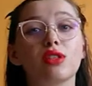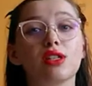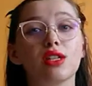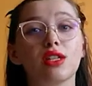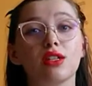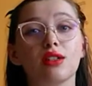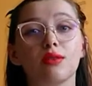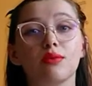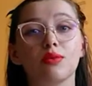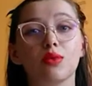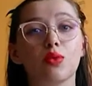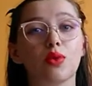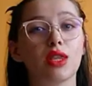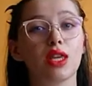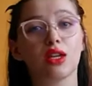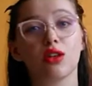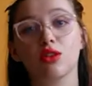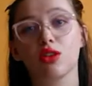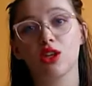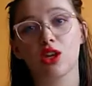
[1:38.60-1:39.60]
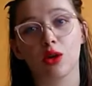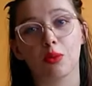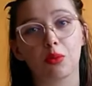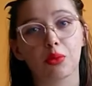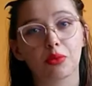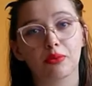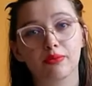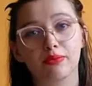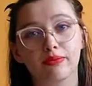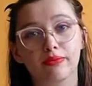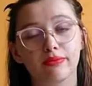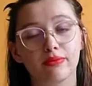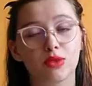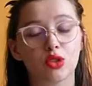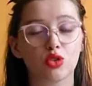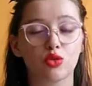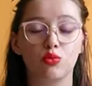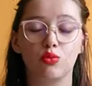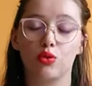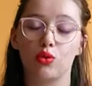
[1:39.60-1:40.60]
tea without a cup
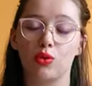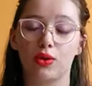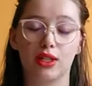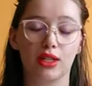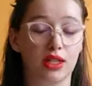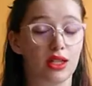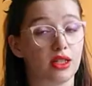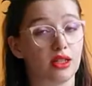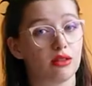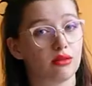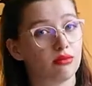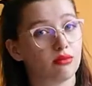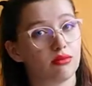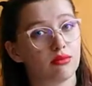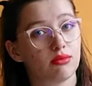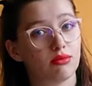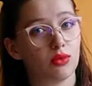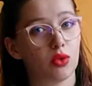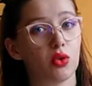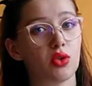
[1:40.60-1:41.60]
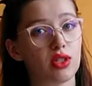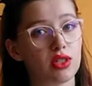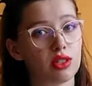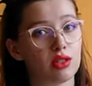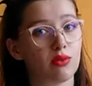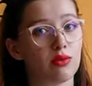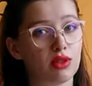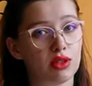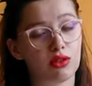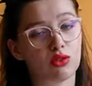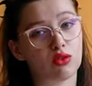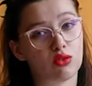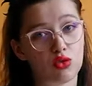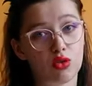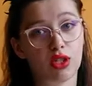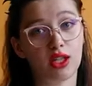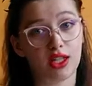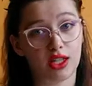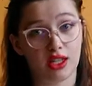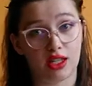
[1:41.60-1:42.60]
to brew it in. You need something to
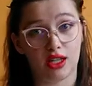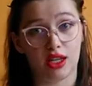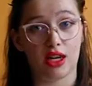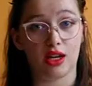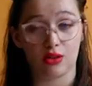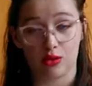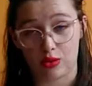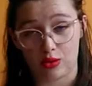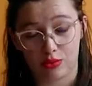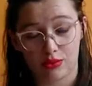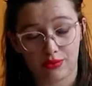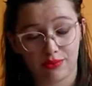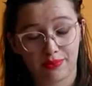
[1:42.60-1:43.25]
drink it out of.